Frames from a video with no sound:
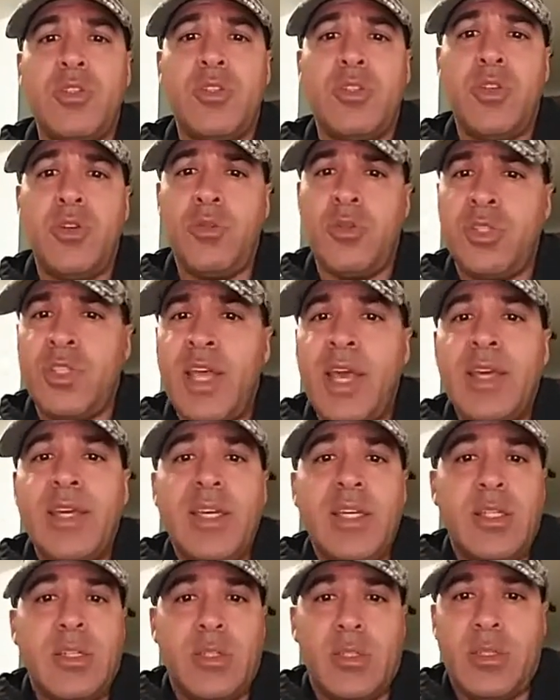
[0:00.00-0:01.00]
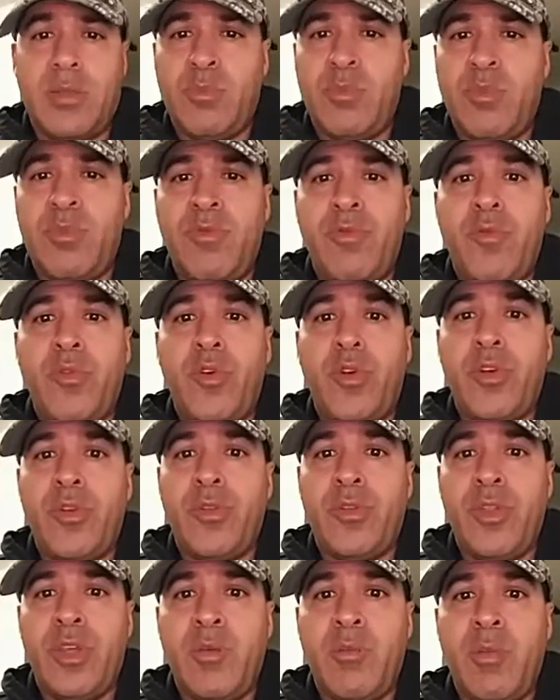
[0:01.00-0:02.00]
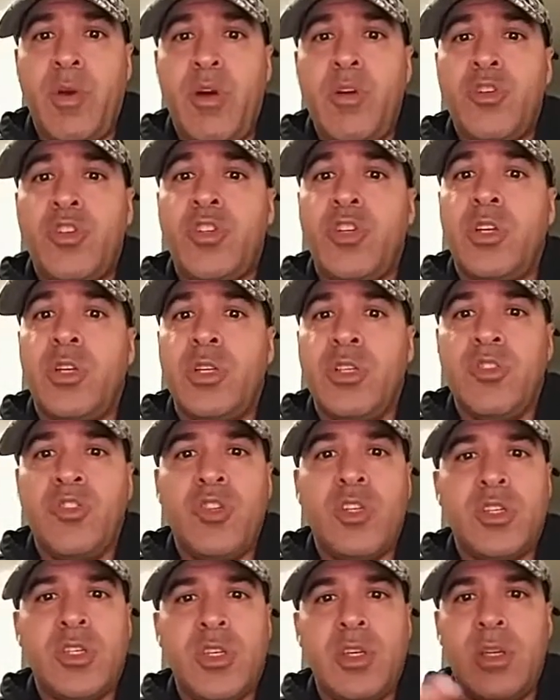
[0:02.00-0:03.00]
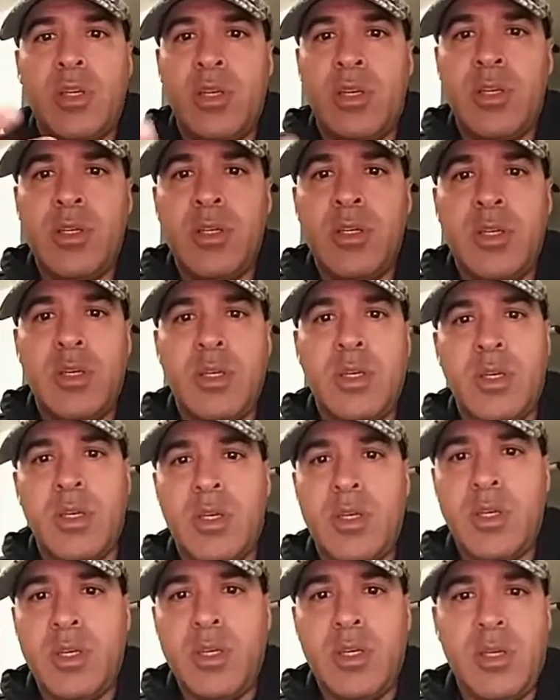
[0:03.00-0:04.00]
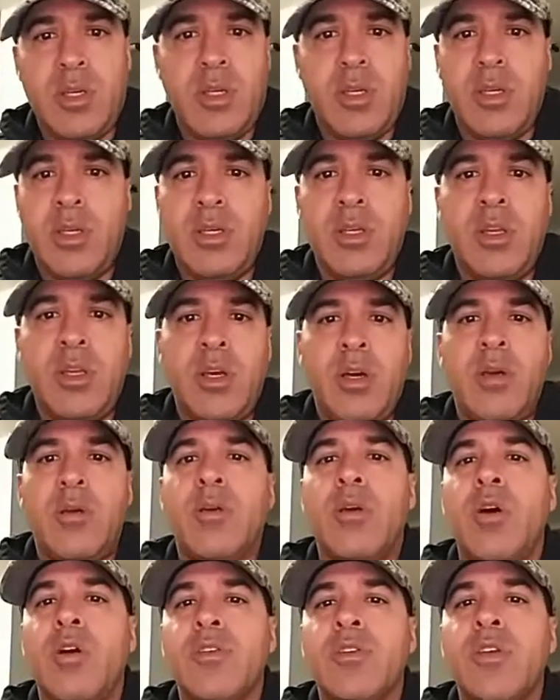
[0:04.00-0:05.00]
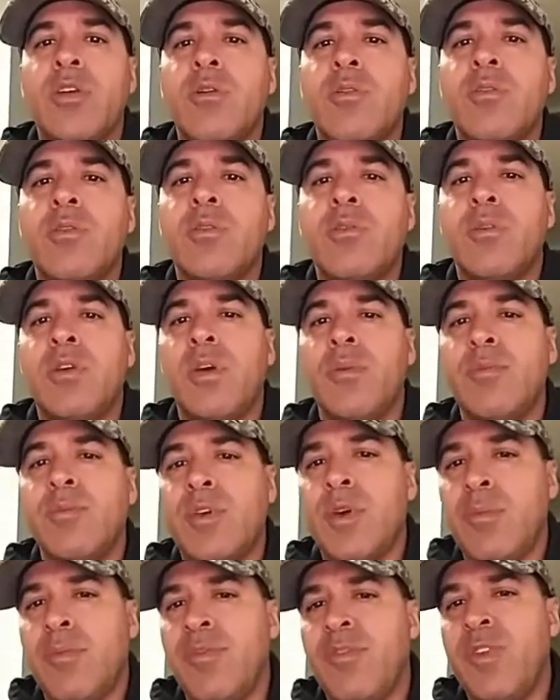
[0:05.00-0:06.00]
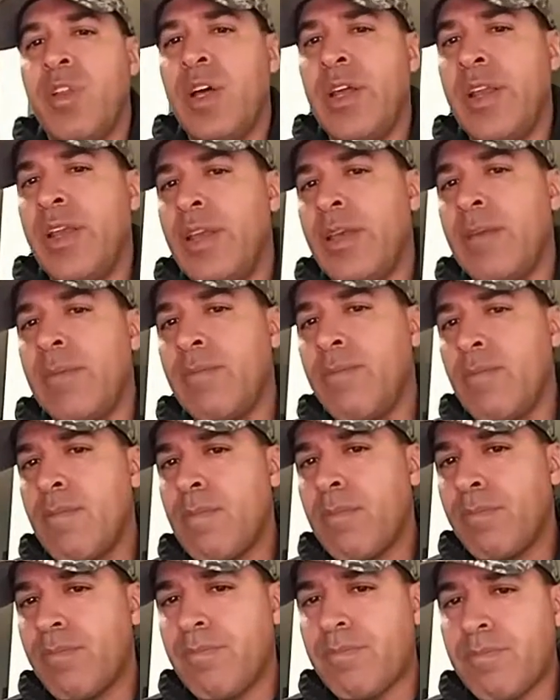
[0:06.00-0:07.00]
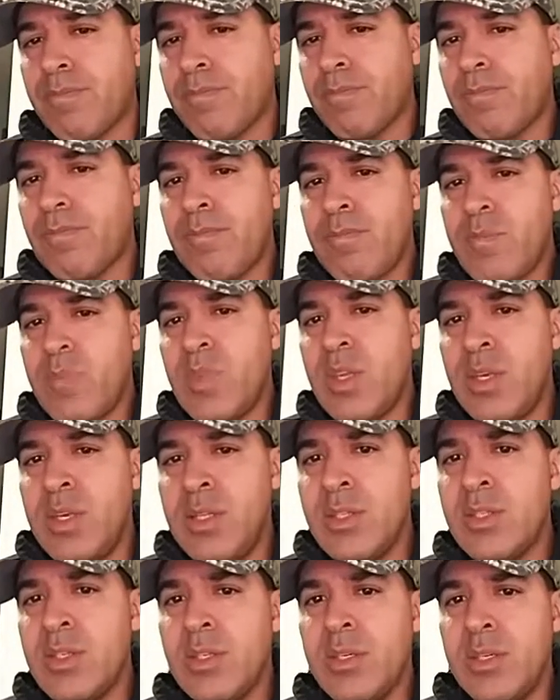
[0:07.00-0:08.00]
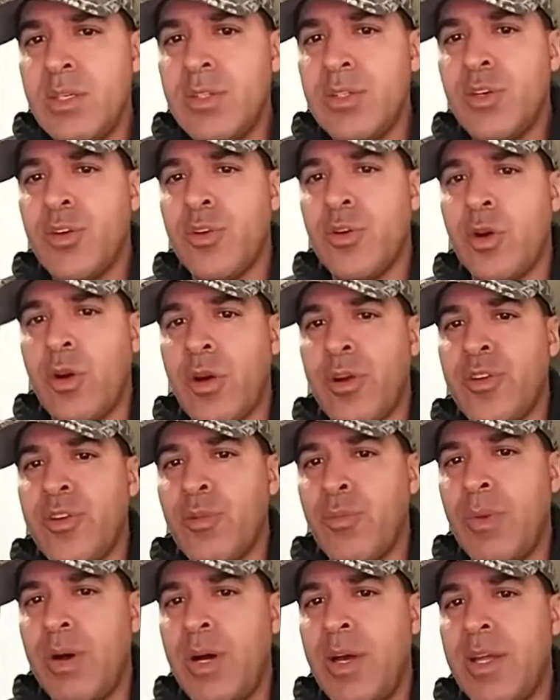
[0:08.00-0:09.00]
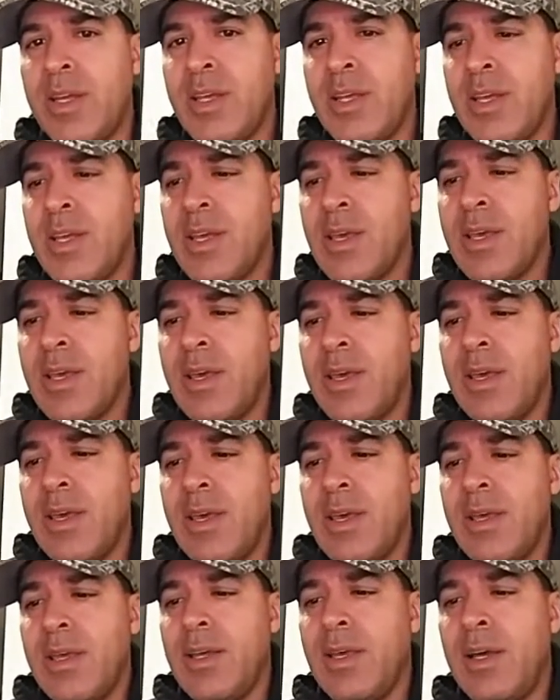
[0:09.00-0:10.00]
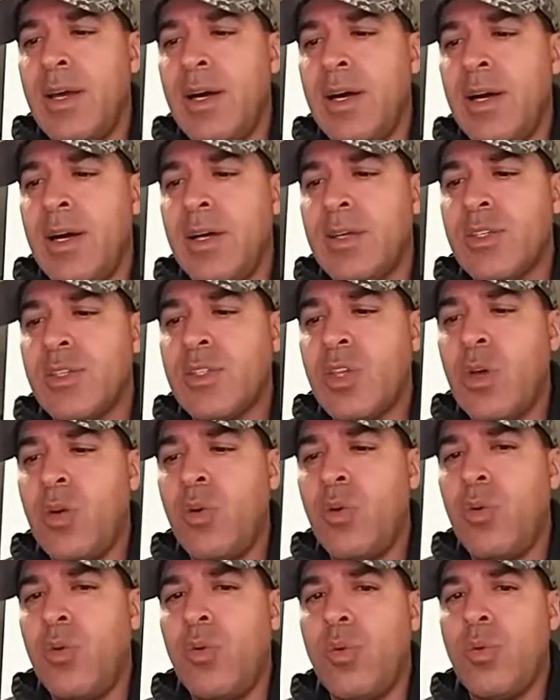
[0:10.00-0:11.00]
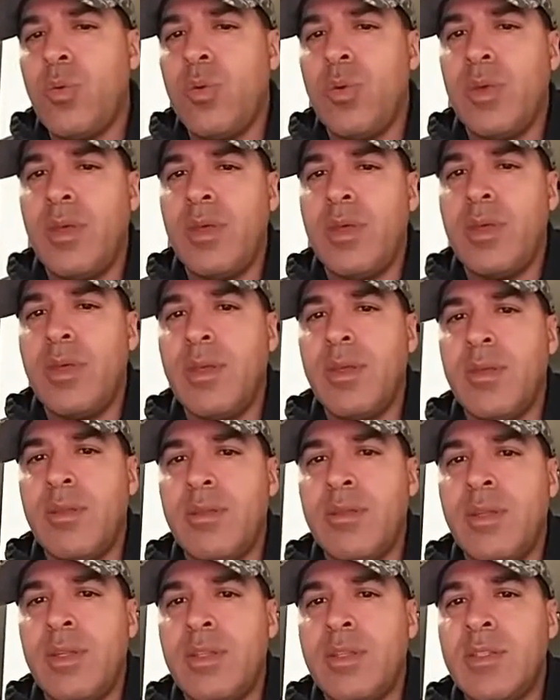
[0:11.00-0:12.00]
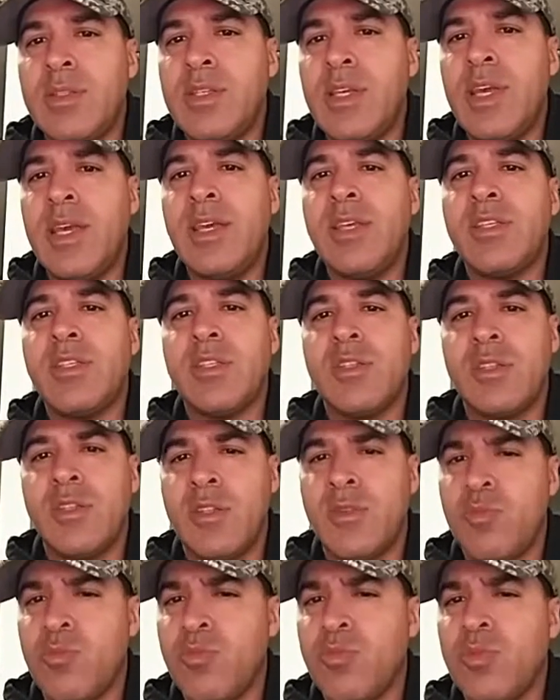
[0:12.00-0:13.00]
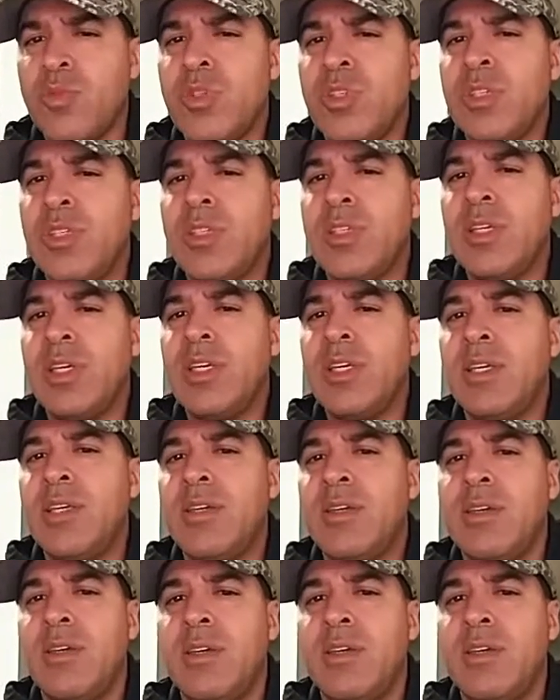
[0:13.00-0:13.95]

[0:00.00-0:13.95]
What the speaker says: 2 seconds before the emotion is just going to, also come flooding into your heart and your mind. So it takes some really